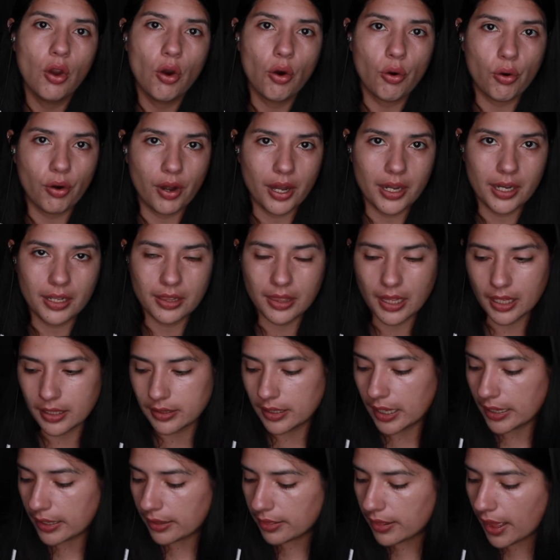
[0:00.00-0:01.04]
or anything
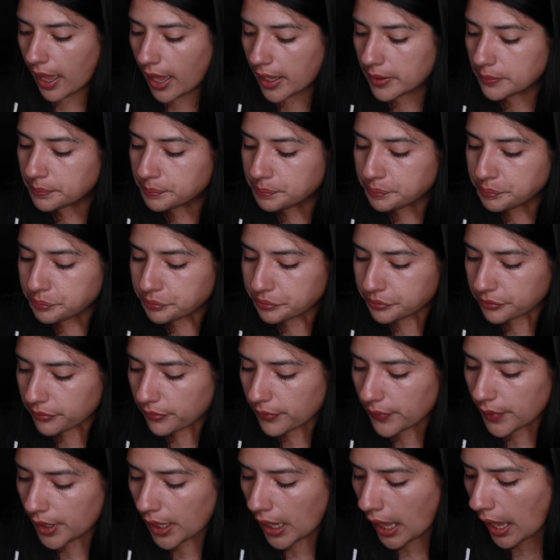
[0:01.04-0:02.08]
like that.
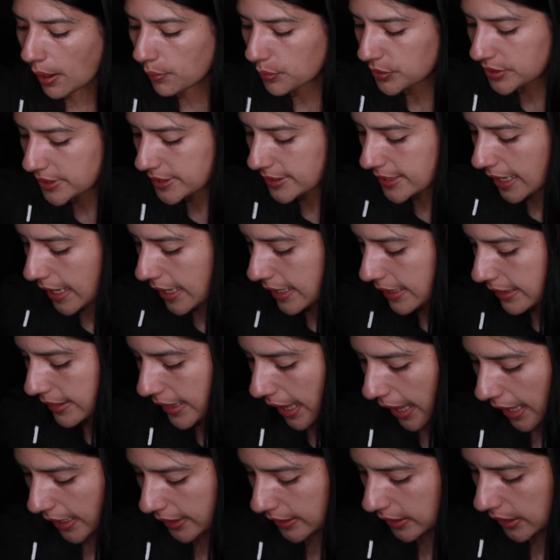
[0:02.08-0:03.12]
I would say
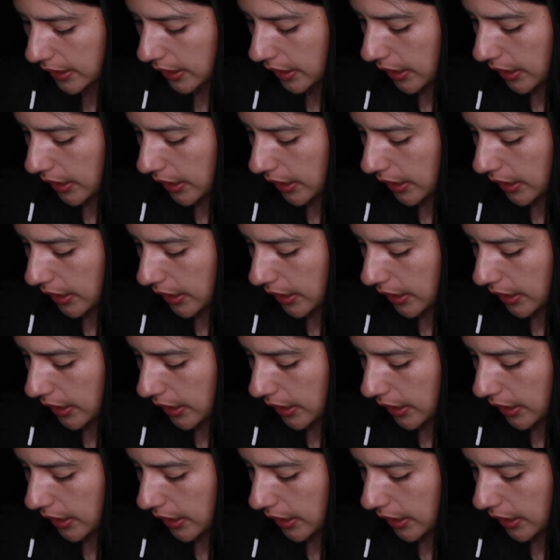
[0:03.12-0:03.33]
that